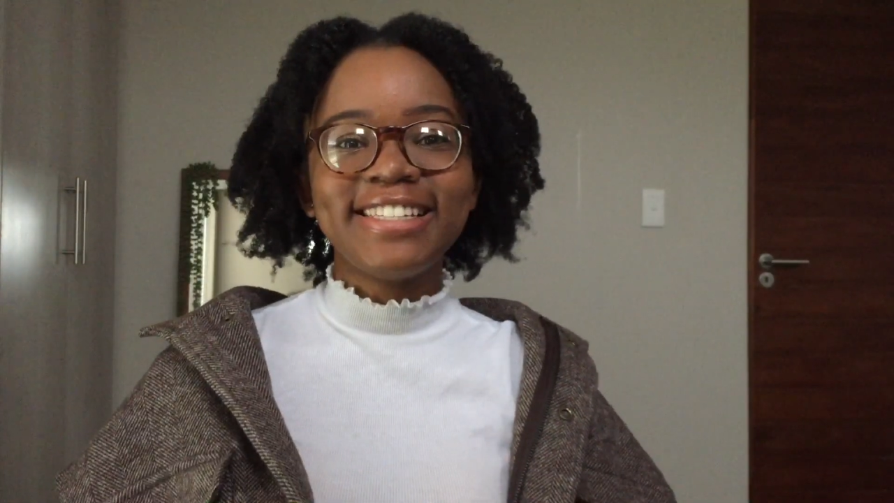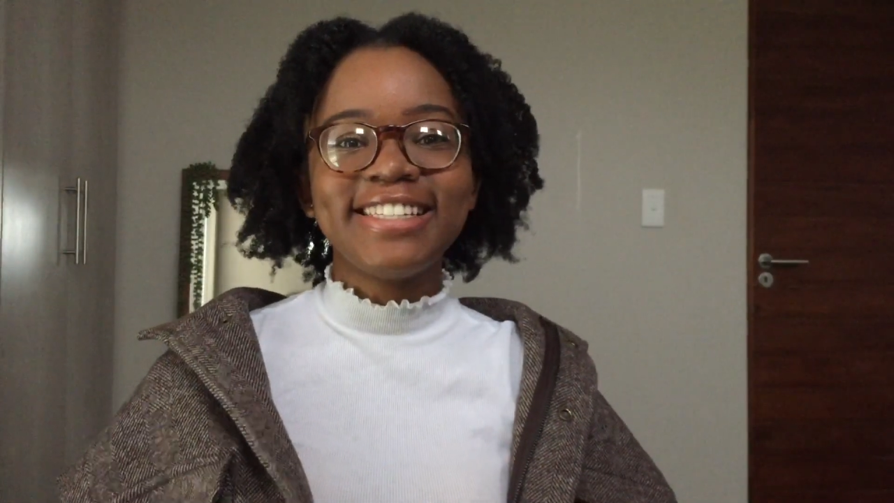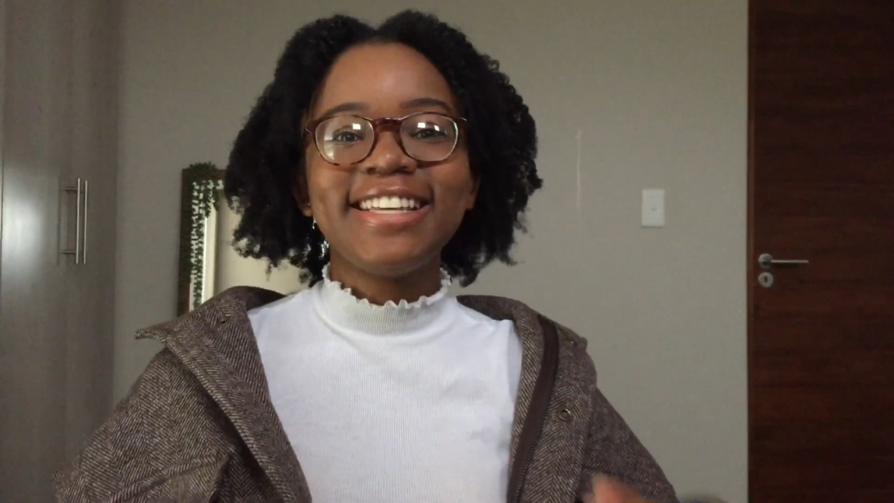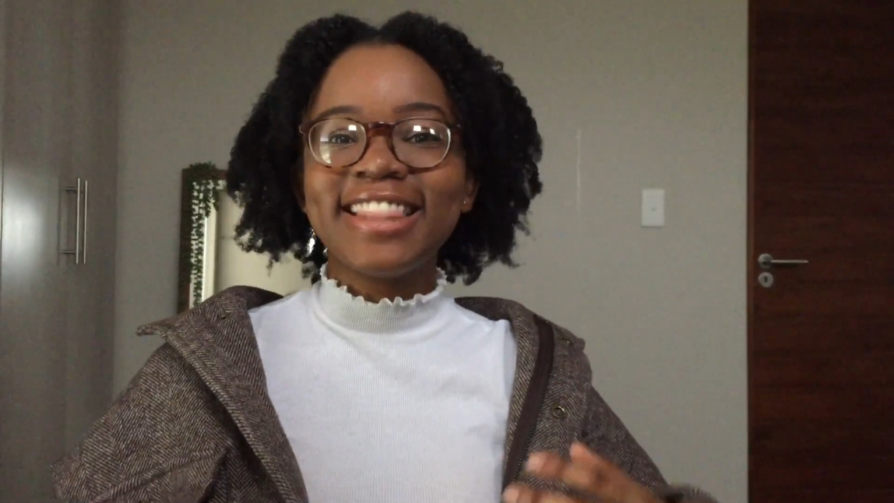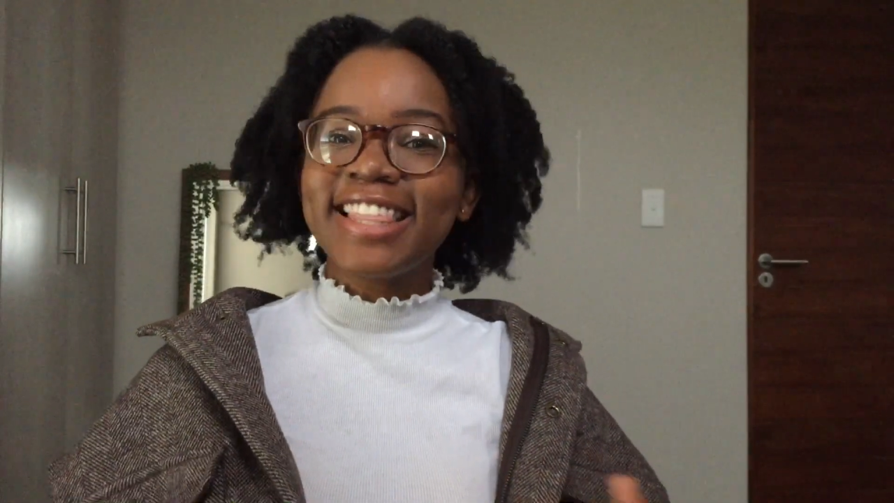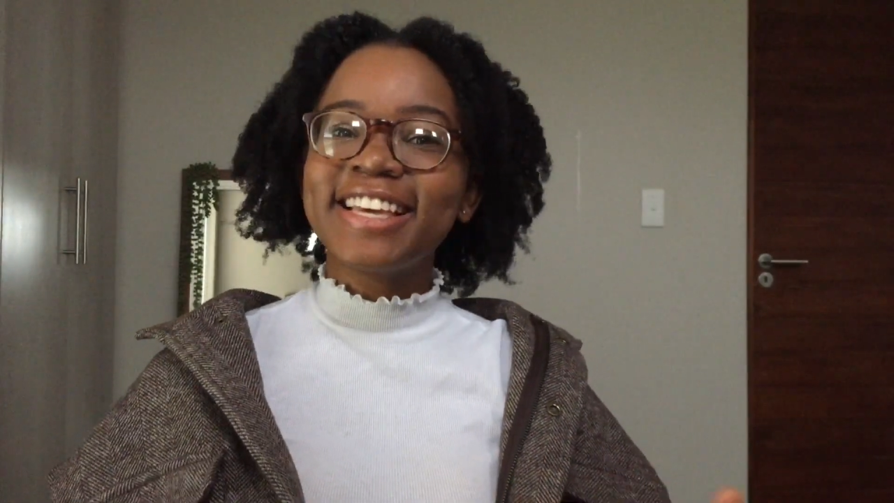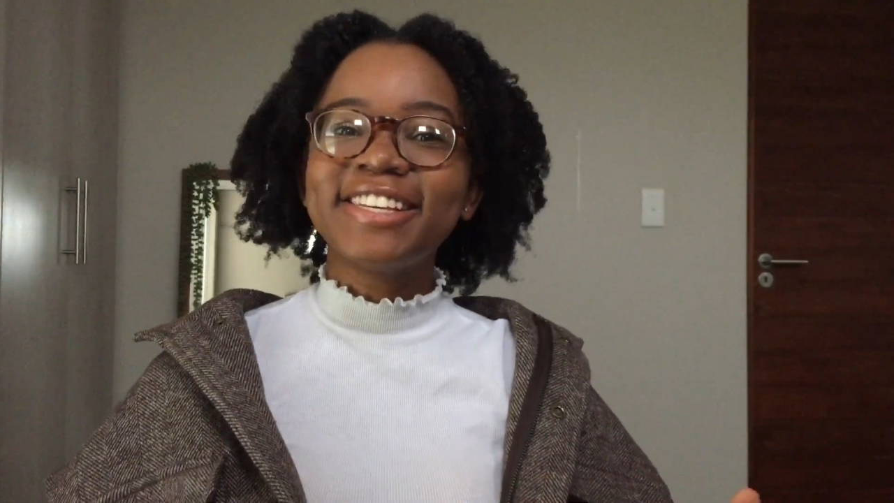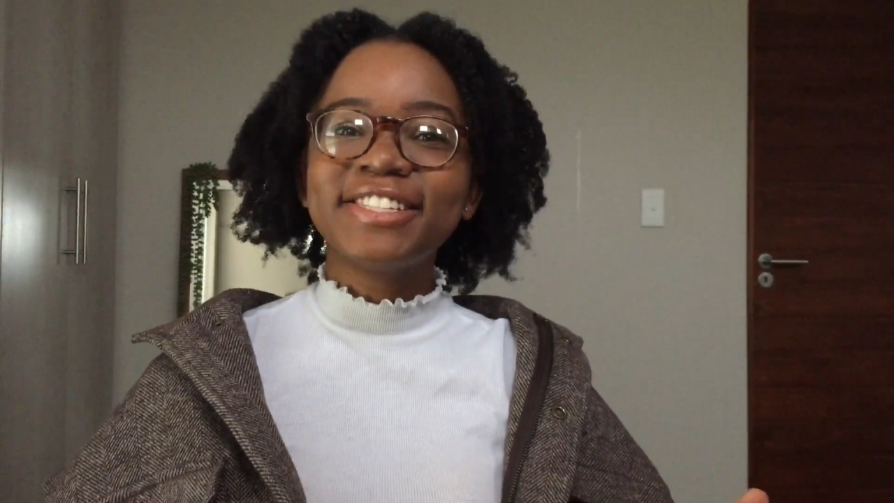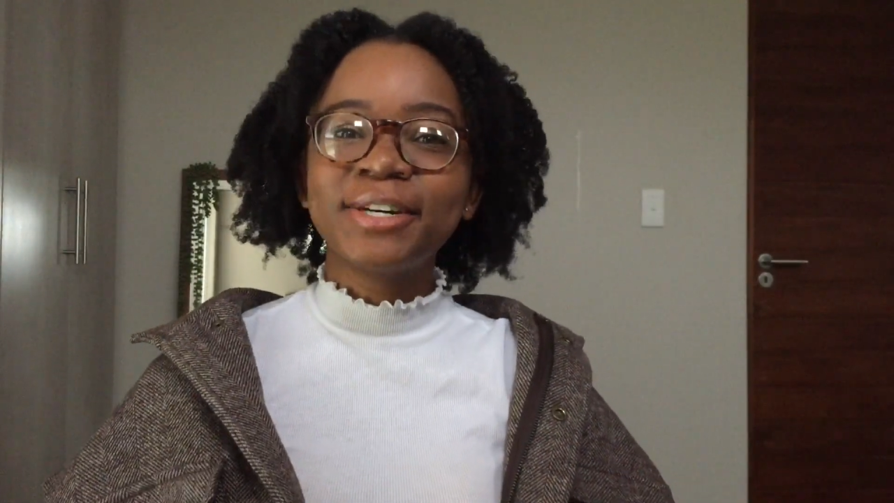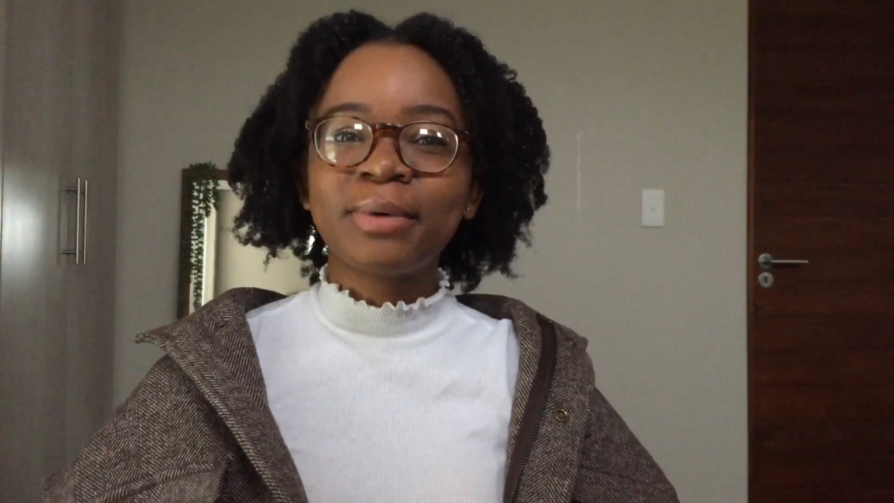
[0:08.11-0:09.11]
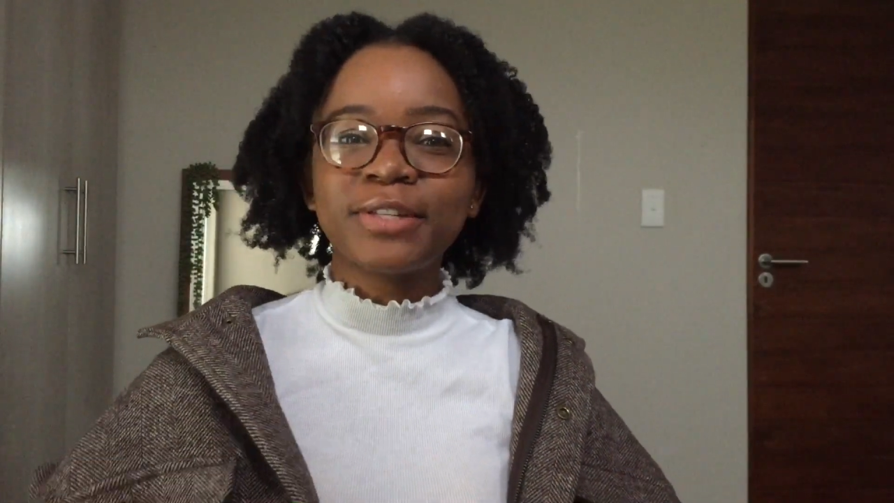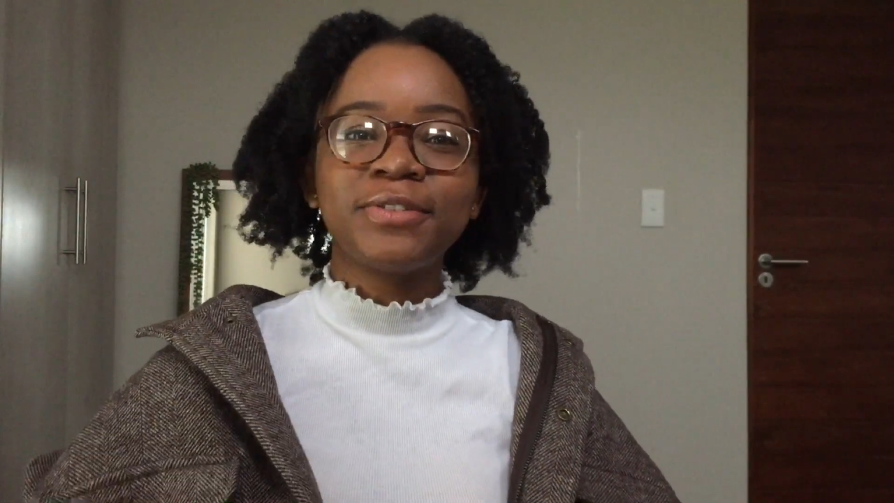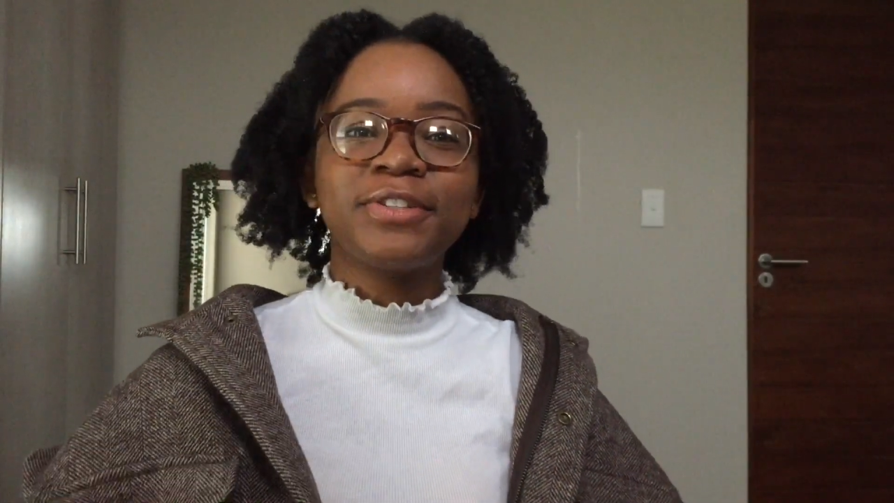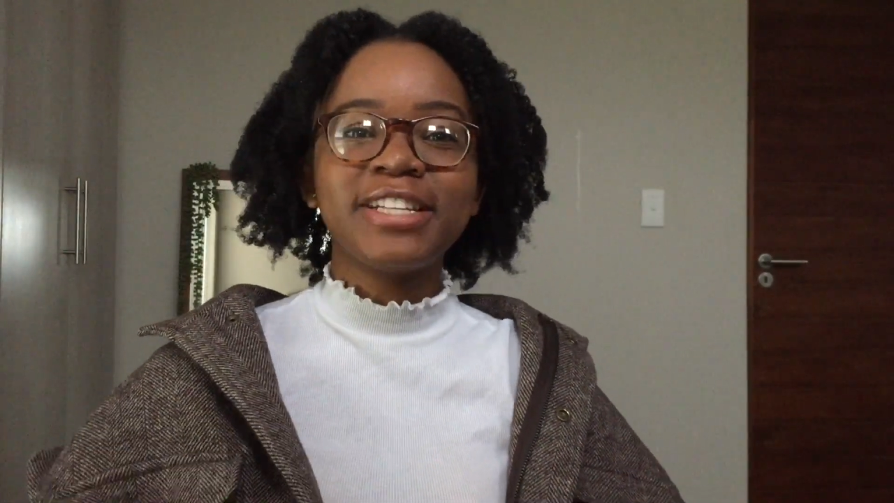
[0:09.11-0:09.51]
Tea and thank you so much for